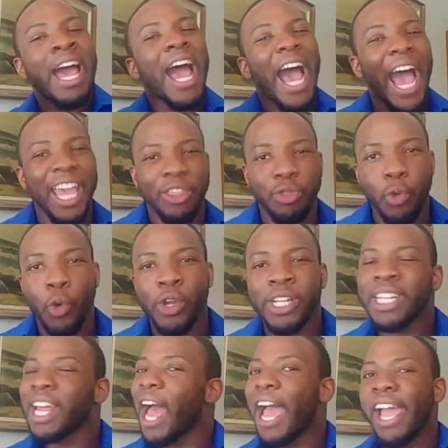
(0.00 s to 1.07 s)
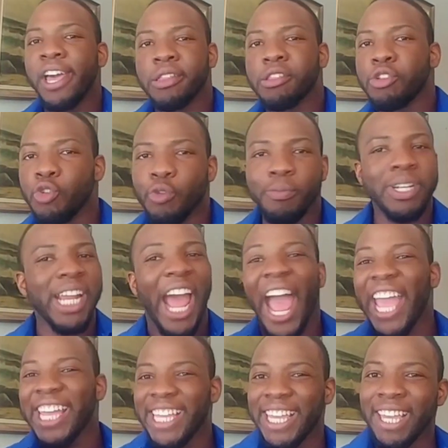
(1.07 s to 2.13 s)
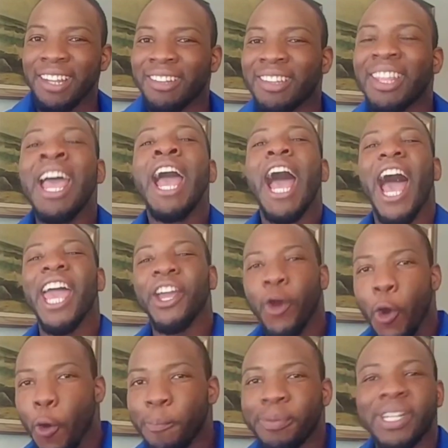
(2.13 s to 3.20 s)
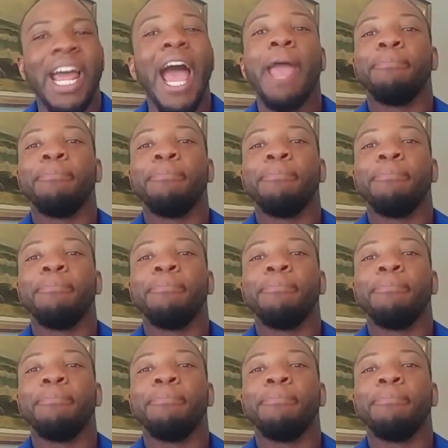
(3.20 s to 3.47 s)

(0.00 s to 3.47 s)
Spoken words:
I thought, I assumed, I guessed, I hoped, I